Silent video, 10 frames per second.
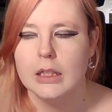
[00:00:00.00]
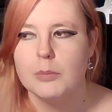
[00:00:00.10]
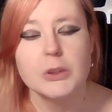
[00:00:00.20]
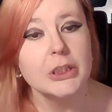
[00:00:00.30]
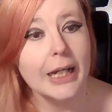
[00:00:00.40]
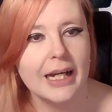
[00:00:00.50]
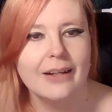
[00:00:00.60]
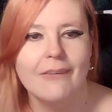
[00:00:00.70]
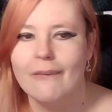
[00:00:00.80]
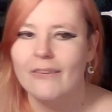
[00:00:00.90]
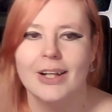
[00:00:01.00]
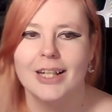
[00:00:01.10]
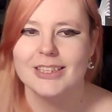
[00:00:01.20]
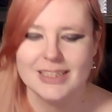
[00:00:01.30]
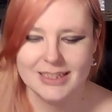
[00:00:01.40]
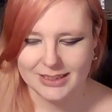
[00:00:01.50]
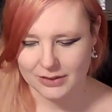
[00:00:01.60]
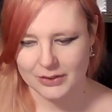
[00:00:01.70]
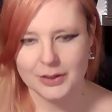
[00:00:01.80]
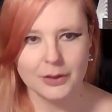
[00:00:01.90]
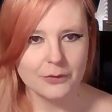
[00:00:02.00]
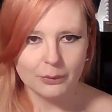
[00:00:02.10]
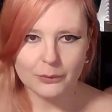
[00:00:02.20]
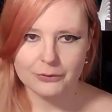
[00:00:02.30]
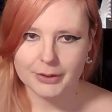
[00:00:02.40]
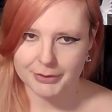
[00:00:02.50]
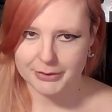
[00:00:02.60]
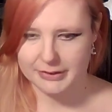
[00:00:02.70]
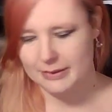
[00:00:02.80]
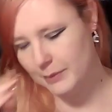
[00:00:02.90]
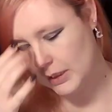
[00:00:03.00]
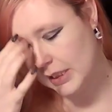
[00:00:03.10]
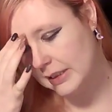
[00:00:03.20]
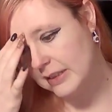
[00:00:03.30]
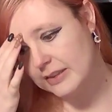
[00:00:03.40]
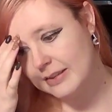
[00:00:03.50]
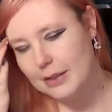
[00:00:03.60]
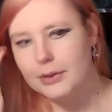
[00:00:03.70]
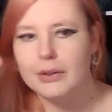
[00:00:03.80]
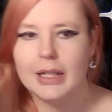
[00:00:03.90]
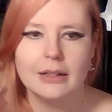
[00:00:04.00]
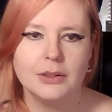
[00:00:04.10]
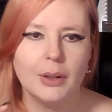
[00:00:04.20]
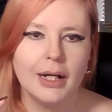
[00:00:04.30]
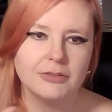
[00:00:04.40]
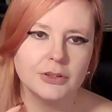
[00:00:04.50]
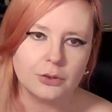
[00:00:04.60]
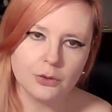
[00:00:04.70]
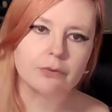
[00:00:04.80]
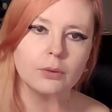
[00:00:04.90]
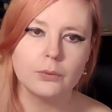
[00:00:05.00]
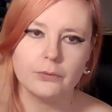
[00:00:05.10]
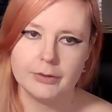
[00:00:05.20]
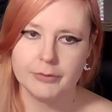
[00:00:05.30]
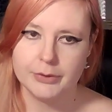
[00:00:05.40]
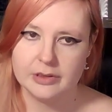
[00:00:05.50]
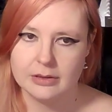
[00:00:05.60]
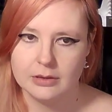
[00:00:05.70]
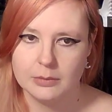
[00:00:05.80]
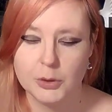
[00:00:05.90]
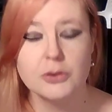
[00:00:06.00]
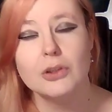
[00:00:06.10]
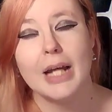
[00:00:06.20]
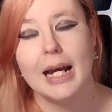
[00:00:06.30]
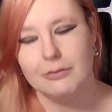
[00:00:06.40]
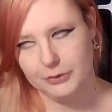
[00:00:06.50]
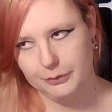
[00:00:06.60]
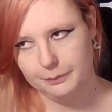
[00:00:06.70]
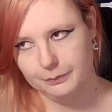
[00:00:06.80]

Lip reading: But yeah, so you go through all 3 routes, and this is how you have to go through all 3 routes, but you don't have to.